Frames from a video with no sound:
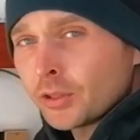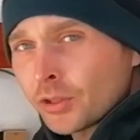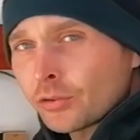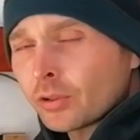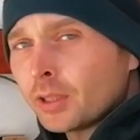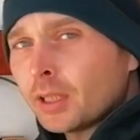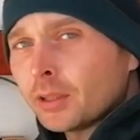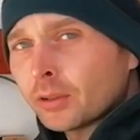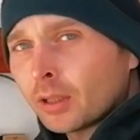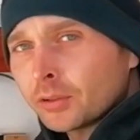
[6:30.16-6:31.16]
engine's running
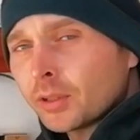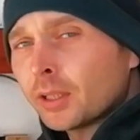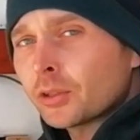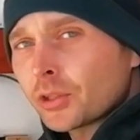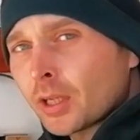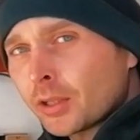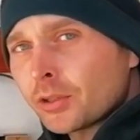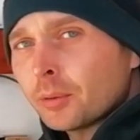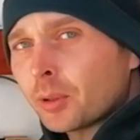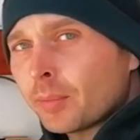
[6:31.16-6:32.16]
and your alternator's
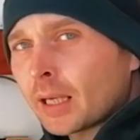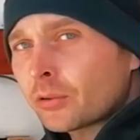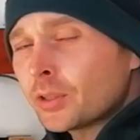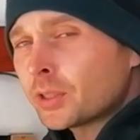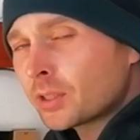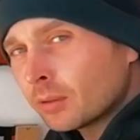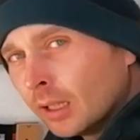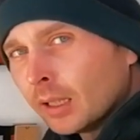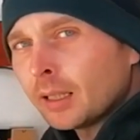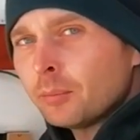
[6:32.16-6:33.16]
charging up your batteries, it's
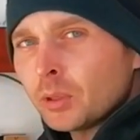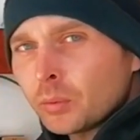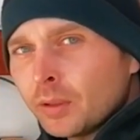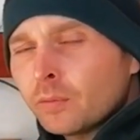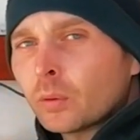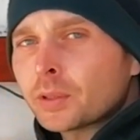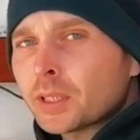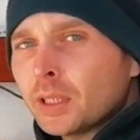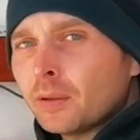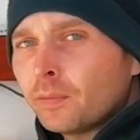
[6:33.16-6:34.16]
in between
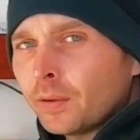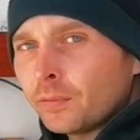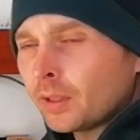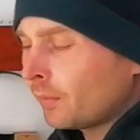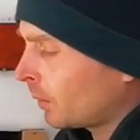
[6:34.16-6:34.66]
14 and 15